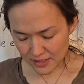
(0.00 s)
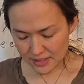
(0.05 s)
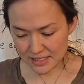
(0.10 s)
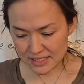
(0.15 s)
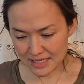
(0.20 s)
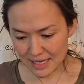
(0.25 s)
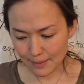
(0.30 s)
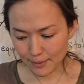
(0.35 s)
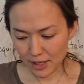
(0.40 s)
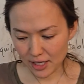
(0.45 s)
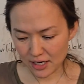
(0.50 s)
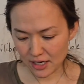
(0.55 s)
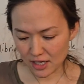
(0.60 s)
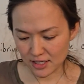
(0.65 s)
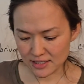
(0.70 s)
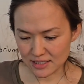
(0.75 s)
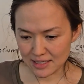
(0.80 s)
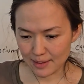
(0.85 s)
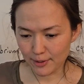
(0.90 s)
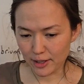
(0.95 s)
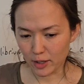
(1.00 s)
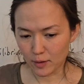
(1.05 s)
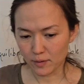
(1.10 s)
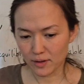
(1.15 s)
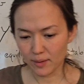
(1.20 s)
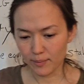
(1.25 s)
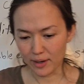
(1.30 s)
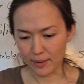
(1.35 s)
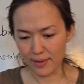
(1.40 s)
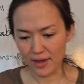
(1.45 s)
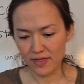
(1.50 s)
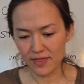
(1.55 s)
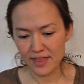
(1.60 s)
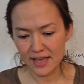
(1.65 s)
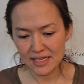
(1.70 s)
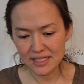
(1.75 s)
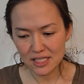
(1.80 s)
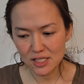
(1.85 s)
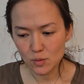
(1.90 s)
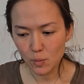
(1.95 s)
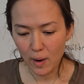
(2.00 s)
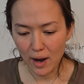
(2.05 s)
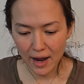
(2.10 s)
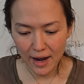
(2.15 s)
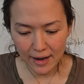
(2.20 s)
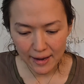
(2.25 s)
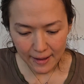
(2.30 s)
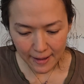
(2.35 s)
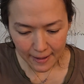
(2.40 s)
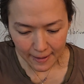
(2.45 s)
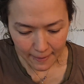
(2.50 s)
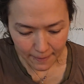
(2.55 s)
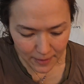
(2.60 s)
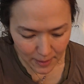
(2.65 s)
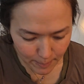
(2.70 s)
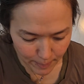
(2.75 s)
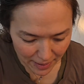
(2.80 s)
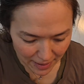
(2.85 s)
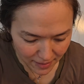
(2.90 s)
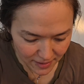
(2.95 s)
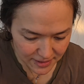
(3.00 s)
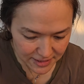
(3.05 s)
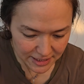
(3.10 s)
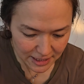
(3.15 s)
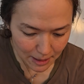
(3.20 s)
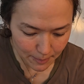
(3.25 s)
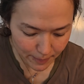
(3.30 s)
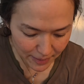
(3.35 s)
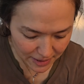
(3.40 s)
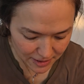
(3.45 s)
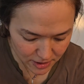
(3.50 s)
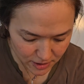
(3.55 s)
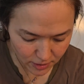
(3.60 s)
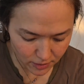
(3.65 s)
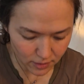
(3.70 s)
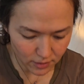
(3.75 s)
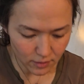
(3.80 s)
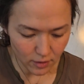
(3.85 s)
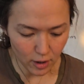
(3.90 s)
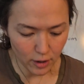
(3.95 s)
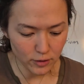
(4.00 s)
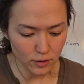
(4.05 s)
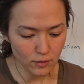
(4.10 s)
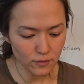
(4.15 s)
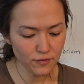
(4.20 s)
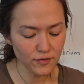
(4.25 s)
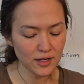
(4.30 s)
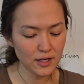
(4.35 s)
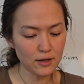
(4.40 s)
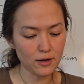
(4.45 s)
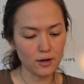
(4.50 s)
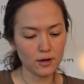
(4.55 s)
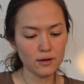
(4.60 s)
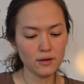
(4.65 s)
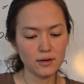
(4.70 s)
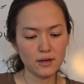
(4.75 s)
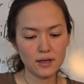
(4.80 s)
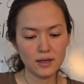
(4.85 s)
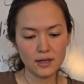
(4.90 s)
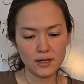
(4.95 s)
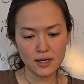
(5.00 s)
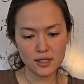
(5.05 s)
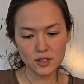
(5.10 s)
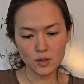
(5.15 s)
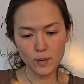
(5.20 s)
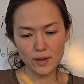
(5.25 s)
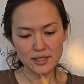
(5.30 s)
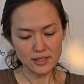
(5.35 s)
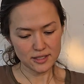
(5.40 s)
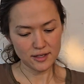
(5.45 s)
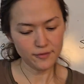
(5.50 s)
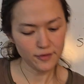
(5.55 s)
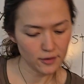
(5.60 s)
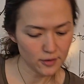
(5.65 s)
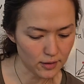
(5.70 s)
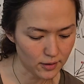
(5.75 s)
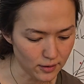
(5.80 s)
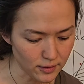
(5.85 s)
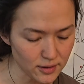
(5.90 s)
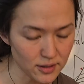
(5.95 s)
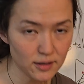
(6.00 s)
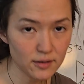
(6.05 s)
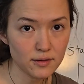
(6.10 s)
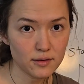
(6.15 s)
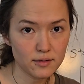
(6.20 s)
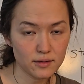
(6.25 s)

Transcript: is stable and unstable equilibrium. And this is why the balancing a pencil on your finger is quite difficult